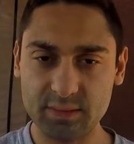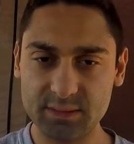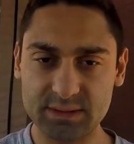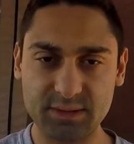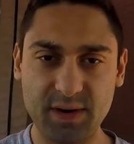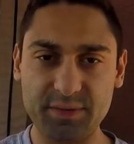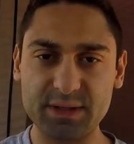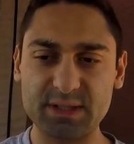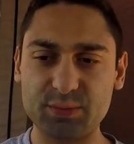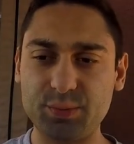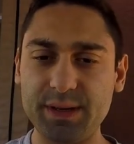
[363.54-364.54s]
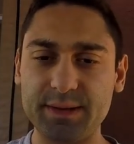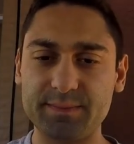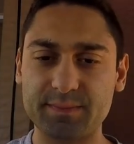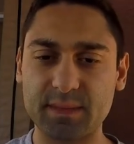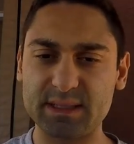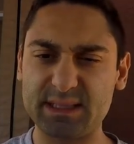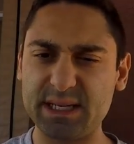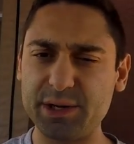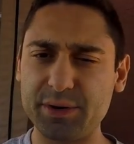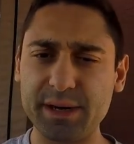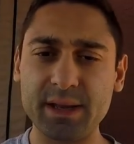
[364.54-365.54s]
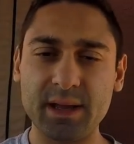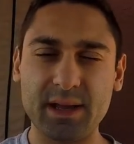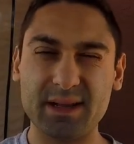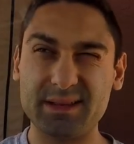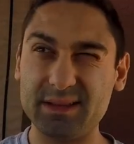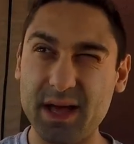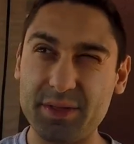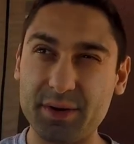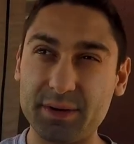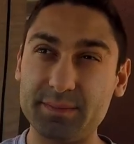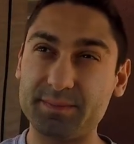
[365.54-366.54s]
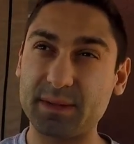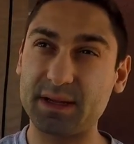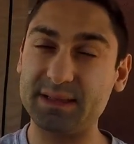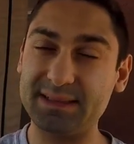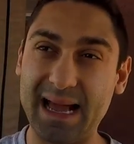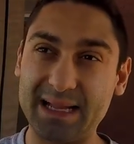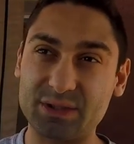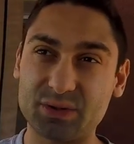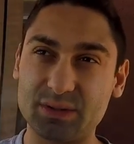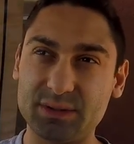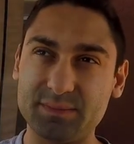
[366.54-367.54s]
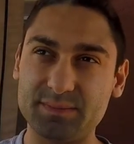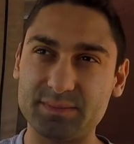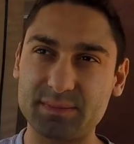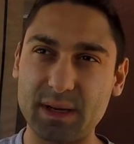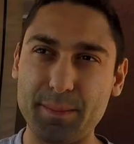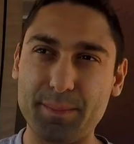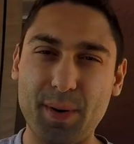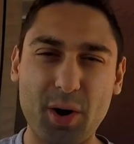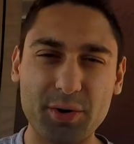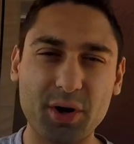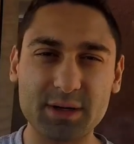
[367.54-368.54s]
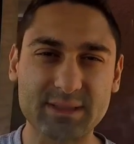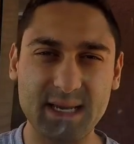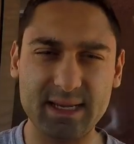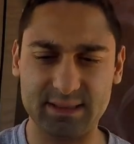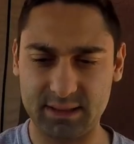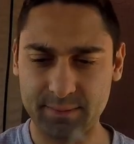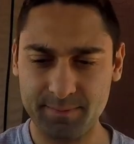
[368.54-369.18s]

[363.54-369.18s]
It's a very sweet, cedary, leather, natural, barnyard taste.